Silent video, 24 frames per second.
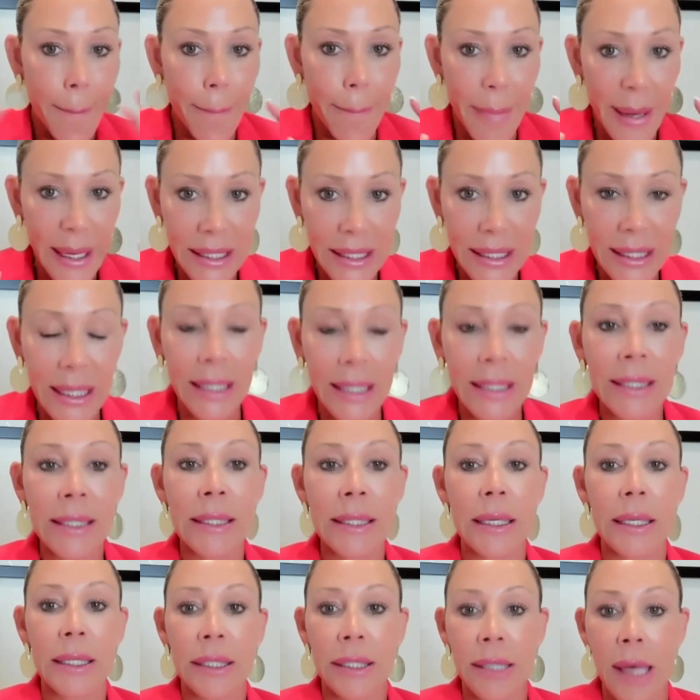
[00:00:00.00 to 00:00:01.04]
business
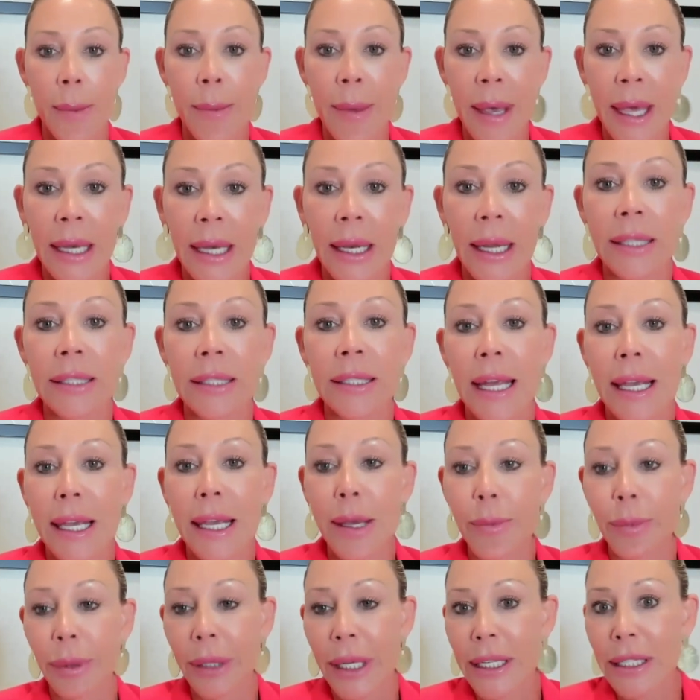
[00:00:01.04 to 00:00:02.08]
summit. It's
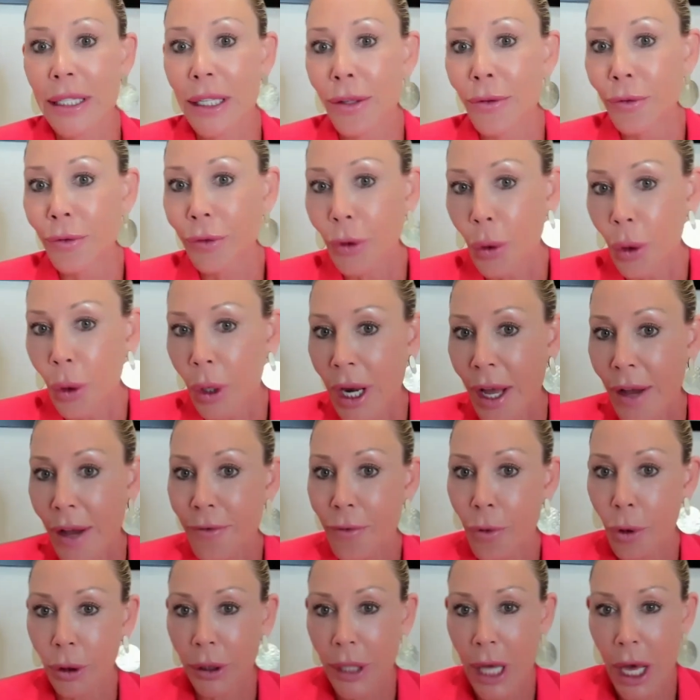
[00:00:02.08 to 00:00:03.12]
taking place in Florida,
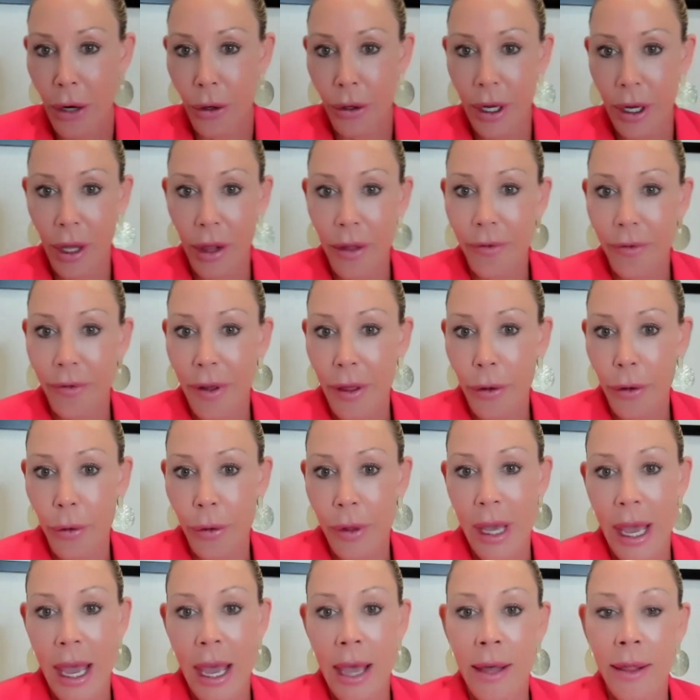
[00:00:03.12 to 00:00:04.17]
Fort Lauderdale, the 5th through
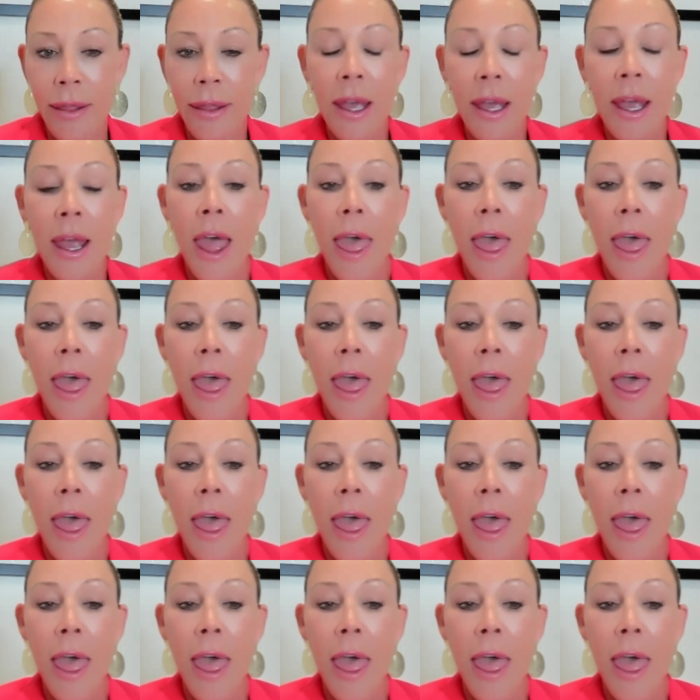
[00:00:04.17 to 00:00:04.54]
the 8th.